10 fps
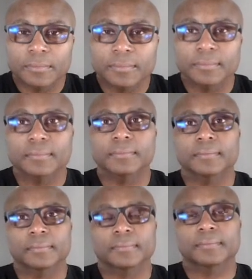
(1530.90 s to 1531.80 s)

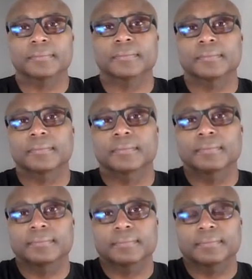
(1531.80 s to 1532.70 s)

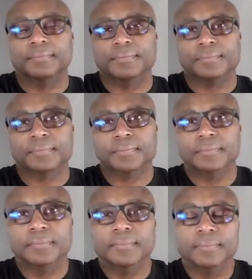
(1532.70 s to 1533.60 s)

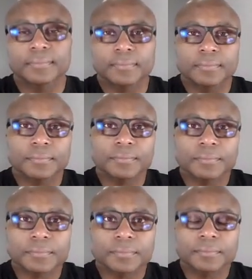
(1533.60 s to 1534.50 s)

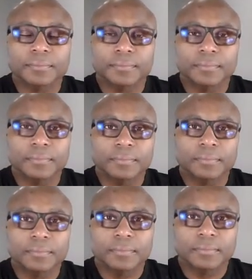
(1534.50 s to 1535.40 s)

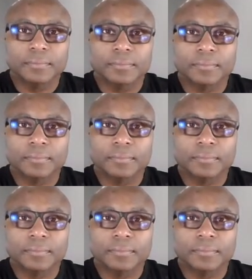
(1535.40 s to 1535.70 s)
The person shown says nothing.